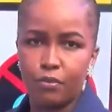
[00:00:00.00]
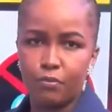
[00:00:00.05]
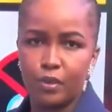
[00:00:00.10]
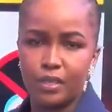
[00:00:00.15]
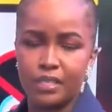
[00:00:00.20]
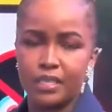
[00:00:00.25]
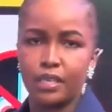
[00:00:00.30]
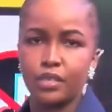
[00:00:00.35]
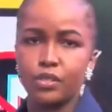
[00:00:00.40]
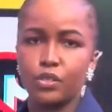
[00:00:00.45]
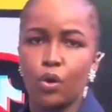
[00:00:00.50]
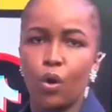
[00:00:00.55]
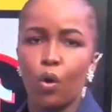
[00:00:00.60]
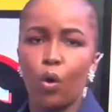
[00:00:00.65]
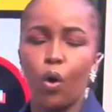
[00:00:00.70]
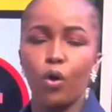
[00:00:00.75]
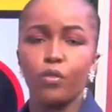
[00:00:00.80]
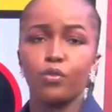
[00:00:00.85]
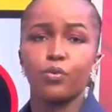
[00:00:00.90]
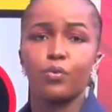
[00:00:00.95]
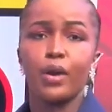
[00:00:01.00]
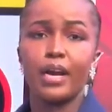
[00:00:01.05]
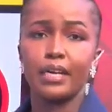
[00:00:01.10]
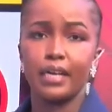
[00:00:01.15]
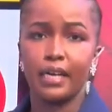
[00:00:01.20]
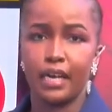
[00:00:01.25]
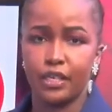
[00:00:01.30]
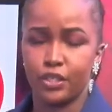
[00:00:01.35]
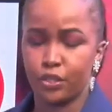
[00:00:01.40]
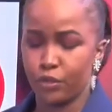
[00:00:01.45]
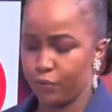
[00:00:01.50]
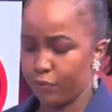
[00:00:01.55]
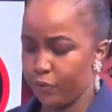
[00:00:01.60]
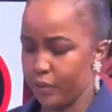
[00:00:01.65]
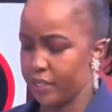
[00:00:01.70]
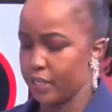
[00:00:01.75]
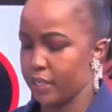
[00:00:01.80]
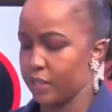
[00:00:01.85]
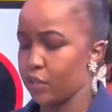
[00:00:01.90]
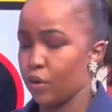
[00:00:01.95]
for TikTok or the regulation for
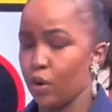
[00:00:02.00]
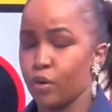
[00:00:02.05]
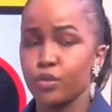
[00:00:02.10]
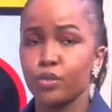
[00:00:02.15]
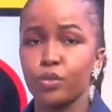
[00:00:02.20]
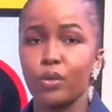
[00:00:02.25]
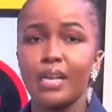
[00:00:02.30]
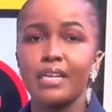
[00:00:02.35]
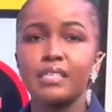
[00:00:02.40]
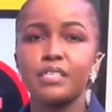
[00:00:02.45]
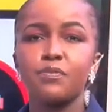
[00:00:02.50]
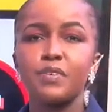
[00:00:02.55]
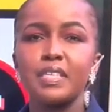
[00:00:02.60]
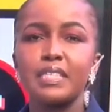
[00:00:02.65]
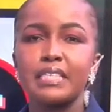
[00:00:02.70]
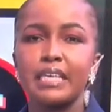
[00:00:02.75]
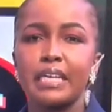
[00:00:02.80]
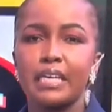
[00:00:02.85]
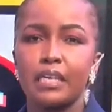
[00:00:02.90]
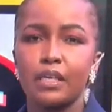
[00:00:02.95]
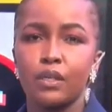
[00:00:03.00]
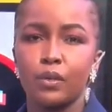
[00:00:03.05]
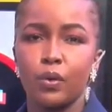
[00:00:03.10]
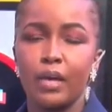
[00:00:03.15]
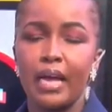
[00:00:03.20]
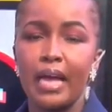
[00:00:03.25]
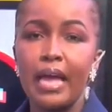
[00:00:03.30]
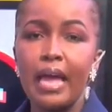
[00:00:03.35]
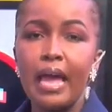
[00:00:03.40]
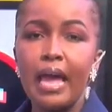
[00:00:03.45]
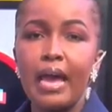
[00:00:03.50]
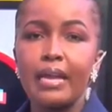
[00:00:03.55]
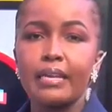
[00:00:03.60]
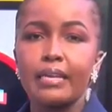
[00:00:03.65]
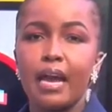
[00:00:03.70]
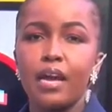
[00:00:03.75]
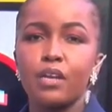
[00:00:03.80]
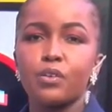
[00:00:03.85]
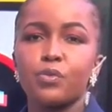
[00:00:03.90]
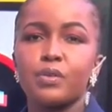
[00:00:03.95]
TikTok. So let's first take a look
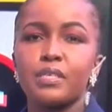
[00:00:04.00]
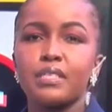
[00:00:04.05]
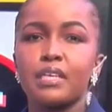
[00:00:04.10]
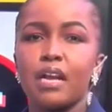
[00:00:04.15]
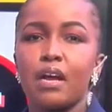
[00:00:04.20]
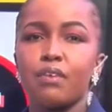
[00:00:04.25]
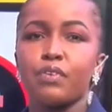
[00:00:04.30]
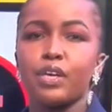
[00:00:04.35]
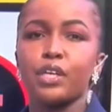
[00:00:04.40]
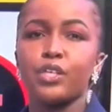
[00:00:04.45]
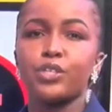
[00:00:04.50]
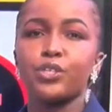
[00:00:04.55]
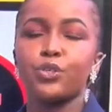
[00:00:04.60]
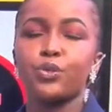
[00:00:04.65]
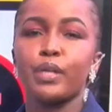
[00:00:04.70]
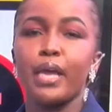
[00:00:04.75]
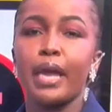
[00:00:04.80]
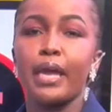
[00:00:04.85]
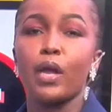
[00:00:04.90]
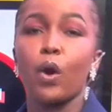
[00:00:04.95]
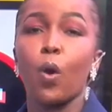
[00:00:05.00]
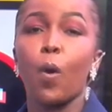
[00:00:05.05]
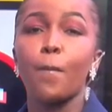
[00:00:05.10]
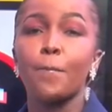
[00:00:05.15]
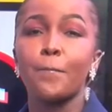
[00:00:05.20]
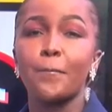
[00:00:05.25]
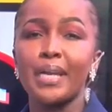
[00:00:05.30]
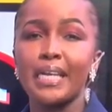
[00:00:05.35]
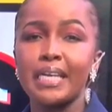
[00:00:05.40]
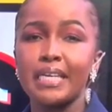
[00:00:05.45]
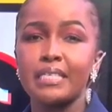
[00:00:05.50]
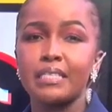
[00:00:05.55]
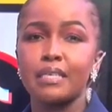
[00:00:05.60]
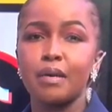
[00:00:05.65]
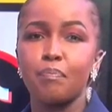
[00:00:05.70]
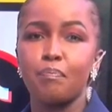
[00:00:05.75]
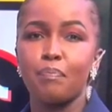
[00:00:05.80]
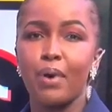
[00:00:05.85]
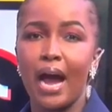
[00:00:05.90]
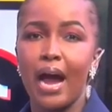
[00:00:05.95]
at countries that have issued a complete
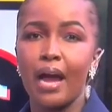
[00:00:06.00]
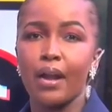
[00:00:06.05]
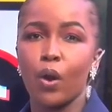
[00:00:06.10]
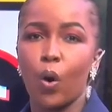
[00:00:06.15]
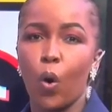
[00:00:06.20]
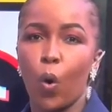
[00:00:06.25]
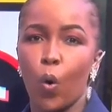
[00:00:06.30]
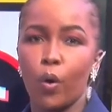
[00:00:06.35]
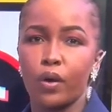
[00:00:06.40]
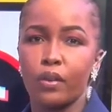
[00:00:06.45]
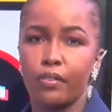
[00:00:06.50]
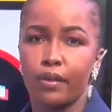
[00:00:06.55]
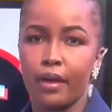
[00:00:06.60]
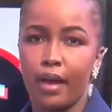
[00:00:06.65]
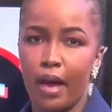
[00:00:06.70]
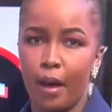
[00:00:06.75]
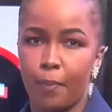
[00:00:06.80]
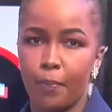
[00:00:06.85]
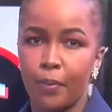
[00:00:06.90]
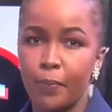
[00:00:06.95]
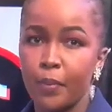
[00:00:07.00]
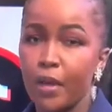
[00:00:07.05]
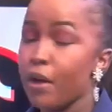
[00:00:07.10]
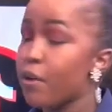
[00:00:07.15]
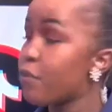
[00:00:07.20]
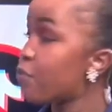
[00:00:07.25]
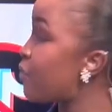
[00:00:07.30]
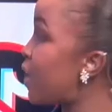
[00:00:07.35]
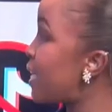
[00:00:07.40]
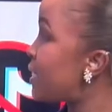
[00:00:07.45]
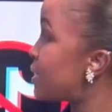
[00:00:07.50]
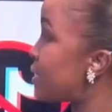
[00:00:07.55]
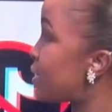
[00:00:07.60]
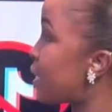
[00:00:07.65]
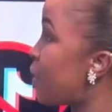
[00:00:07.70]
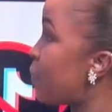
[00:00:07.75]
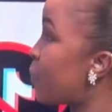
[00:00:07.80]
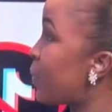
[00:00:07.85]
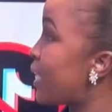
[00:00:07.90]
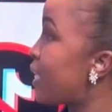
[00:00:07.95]
ban on the app. First
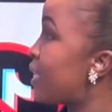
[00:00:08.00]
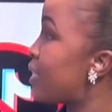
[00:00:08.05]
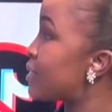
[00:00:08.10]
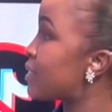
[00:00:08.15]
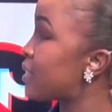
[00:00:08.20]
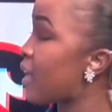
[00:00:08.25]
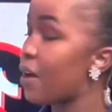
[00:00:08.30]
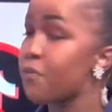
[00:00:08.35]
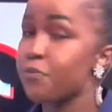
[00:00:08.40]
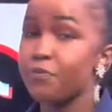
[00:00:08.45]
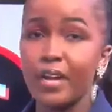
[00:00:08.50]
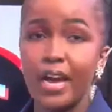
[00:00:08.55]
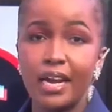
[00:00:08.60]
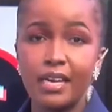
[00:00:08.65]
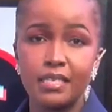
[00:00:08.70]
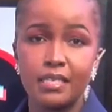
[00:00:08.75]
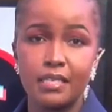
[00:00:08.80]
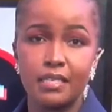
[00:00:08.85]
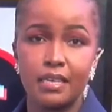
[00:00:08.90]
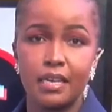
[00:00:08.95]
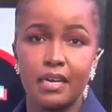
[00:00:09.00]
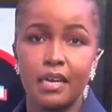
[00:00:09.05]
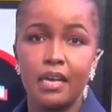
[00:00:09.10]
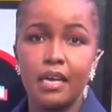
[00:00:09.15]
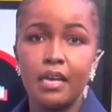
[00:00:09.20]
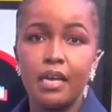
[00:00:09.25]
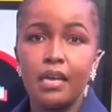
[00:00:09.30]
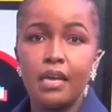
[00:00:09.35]
up is Afghanistan.